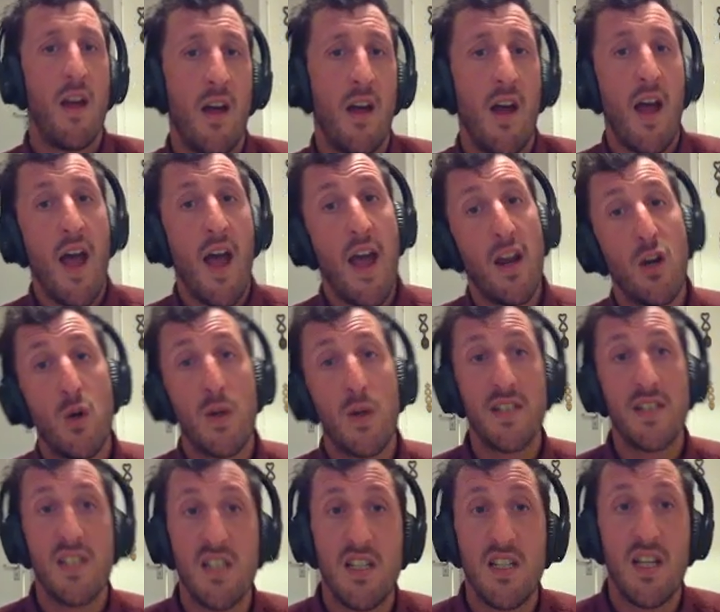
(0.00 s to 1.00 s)
And
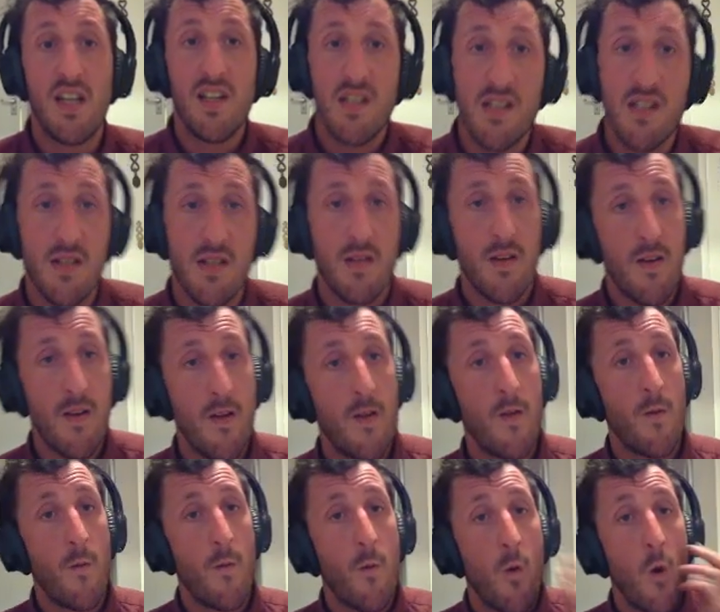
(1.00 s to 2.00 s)
question 6.
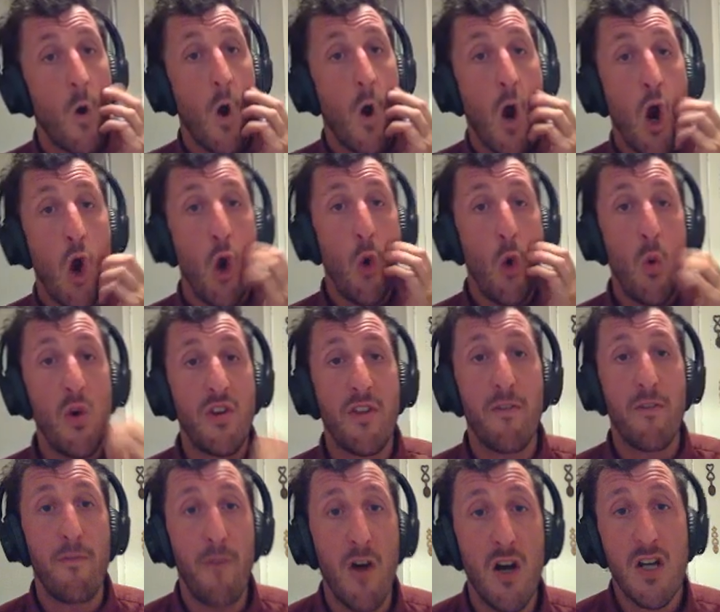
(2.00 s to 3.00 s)
Who was the
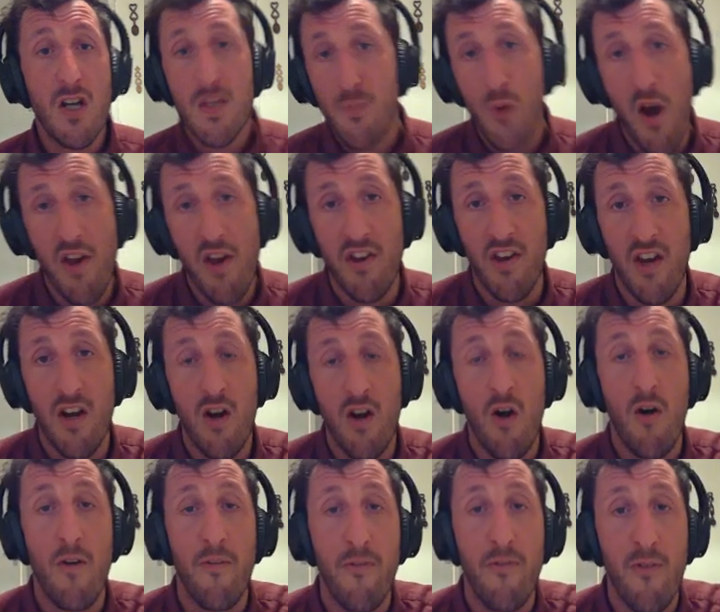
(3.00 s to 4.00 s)
first president
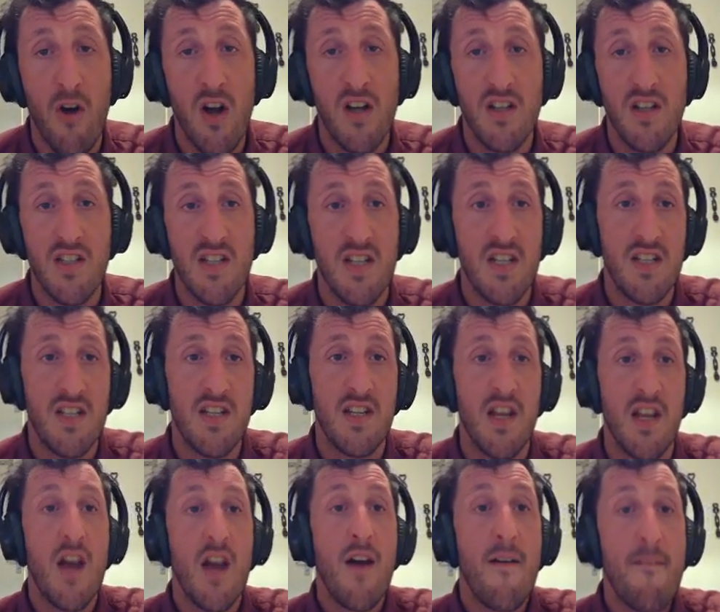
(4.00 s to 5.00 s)
of France's
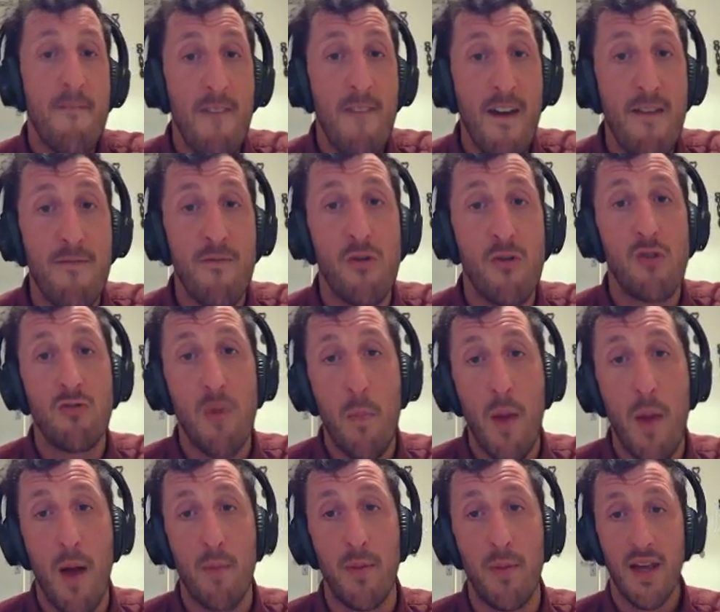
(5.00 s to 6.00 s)
Fifth
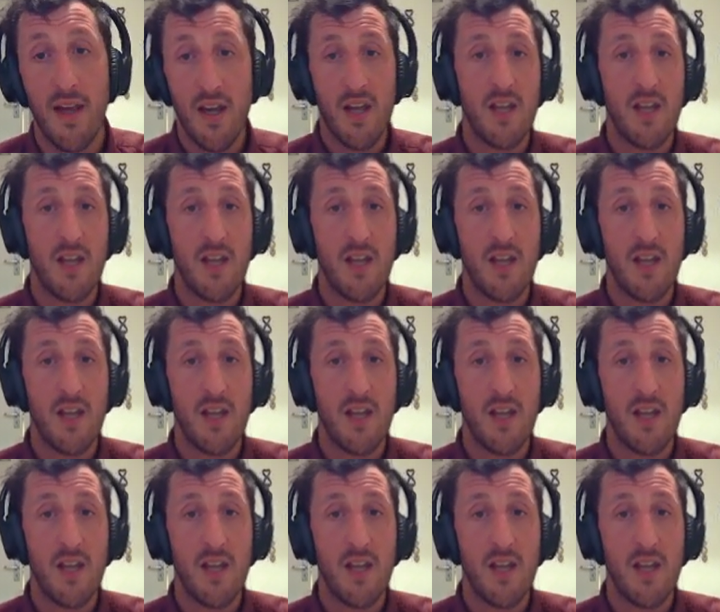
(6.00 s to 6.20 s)
Republic?